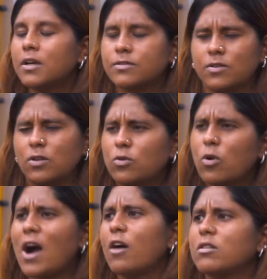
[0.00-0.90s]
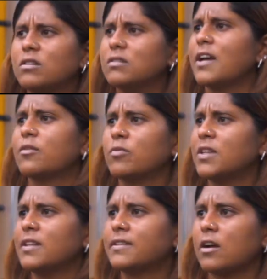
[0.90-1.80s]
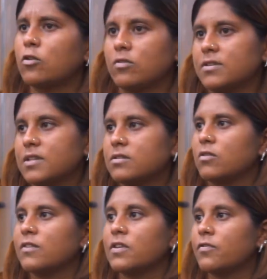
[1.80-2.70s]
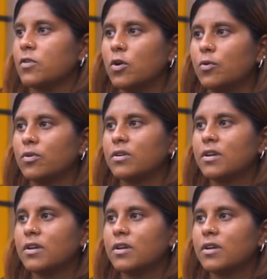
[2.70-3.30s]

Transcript: So they don't know how to like really let that go because that's all they've ever known.